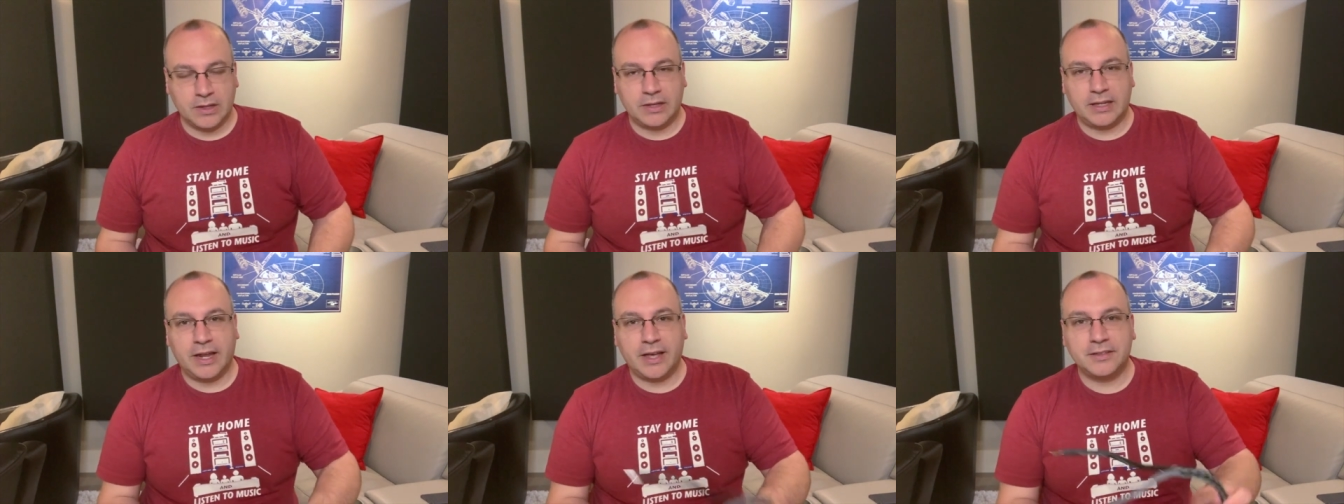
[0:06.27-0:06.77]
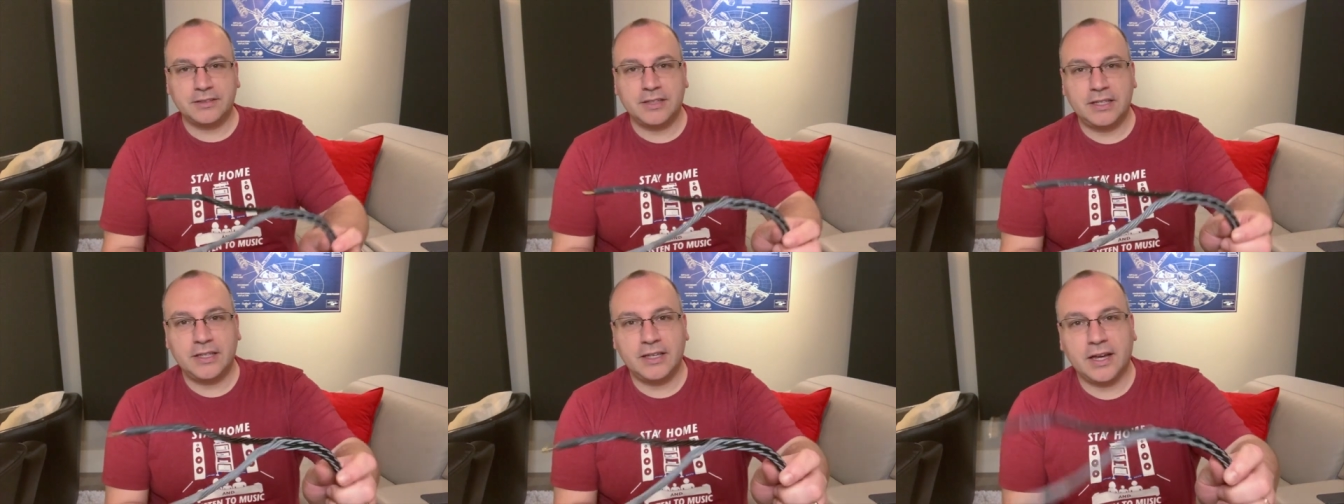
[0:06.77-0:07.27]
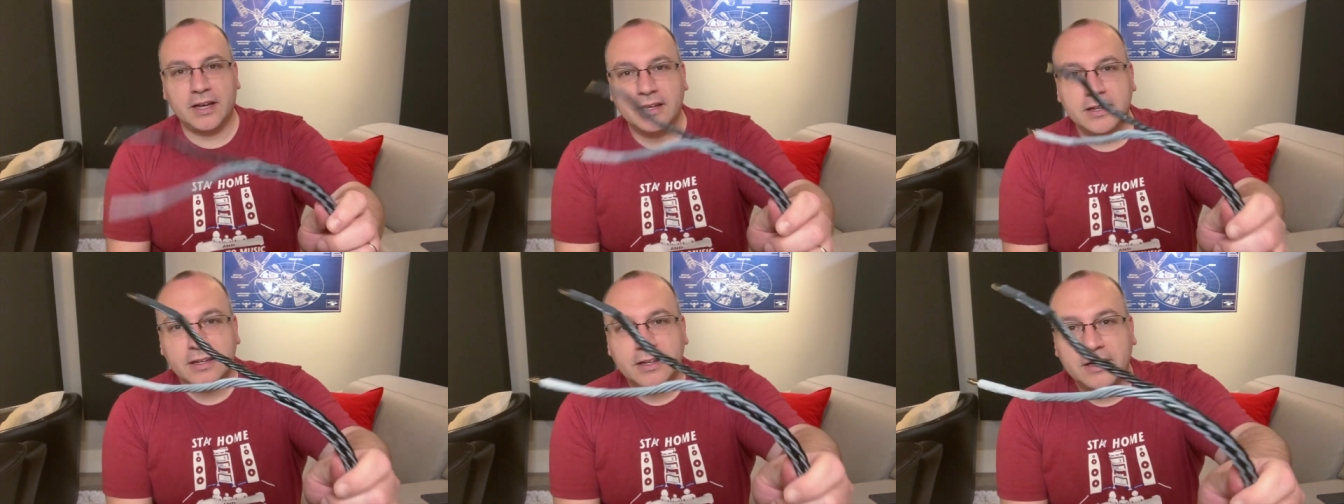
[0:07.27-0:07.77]
It has the
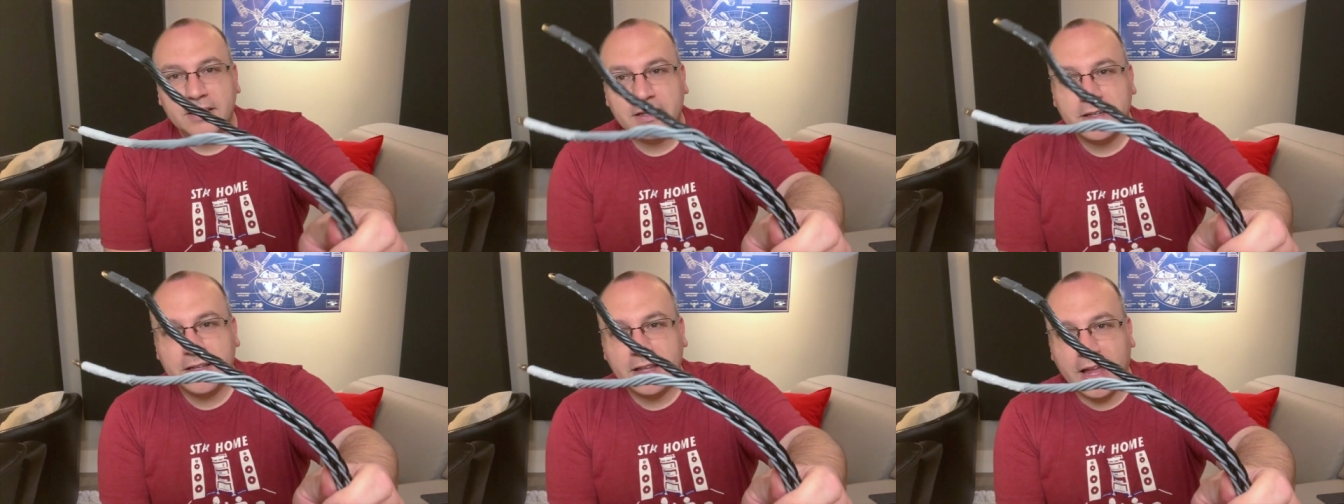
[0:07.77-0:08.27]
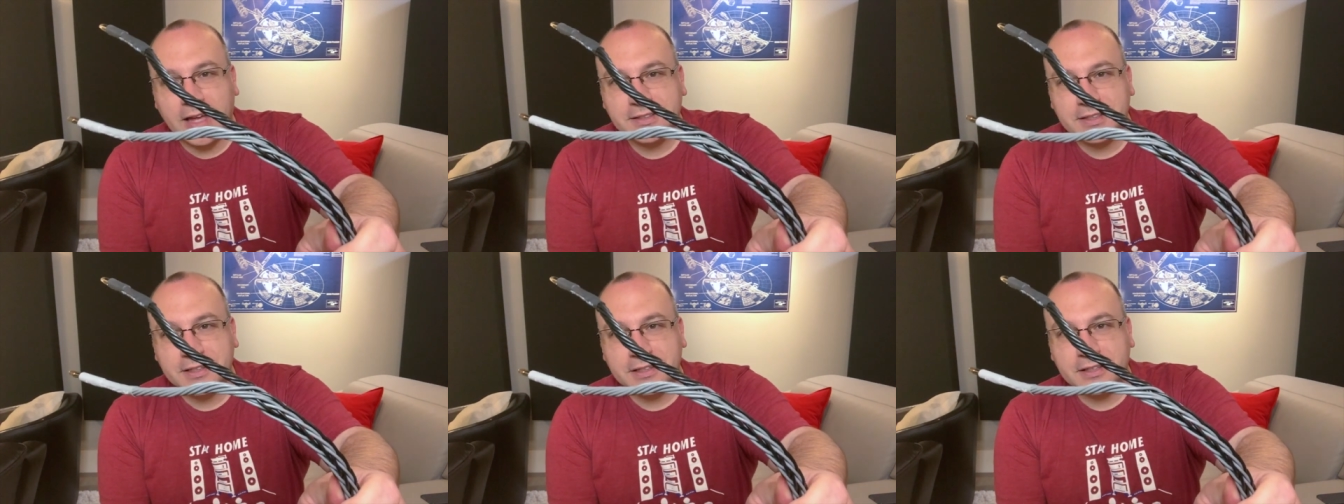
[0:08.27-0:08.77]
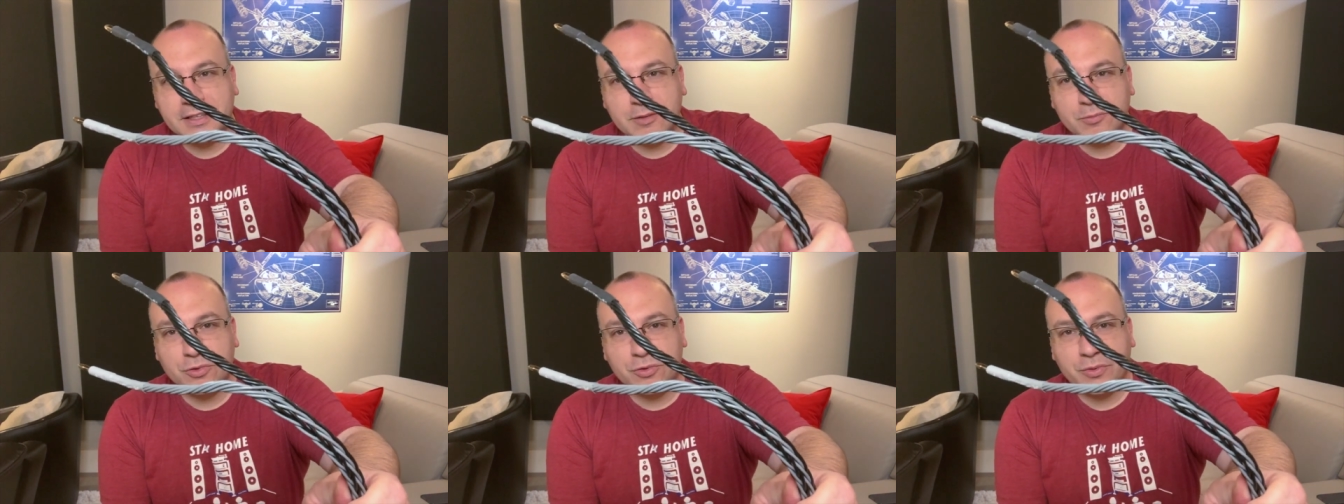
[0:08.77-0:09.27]
classic
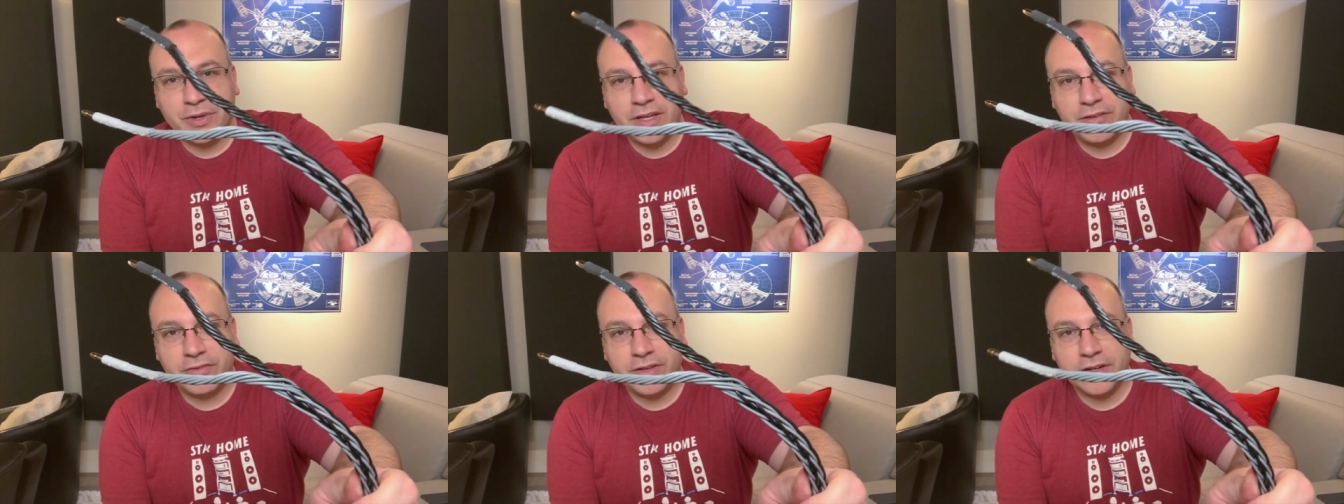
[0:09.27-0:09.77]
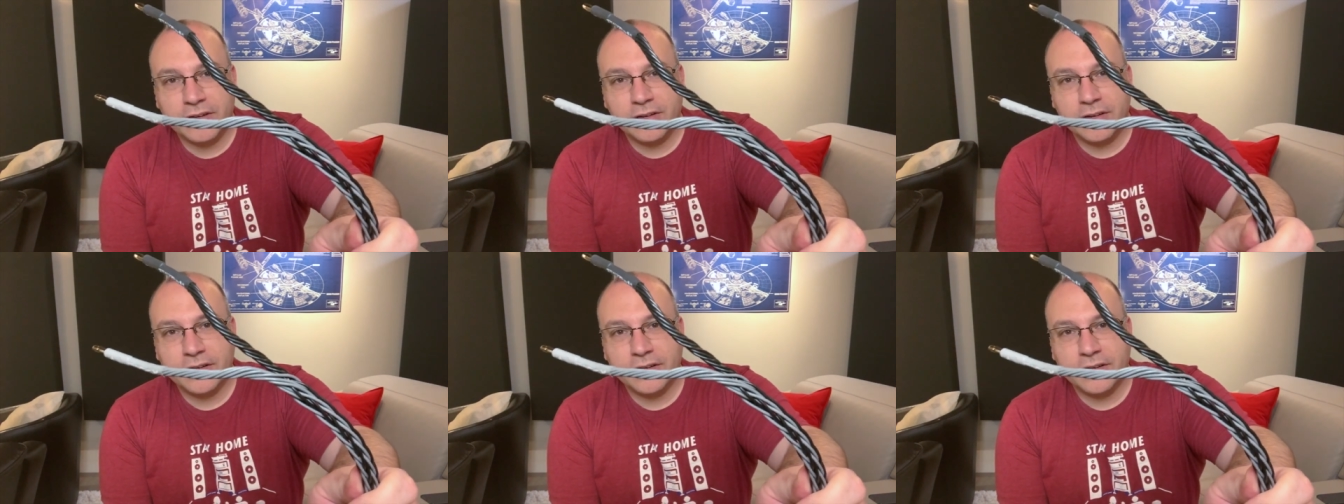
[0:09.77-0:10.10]
Kimber weave here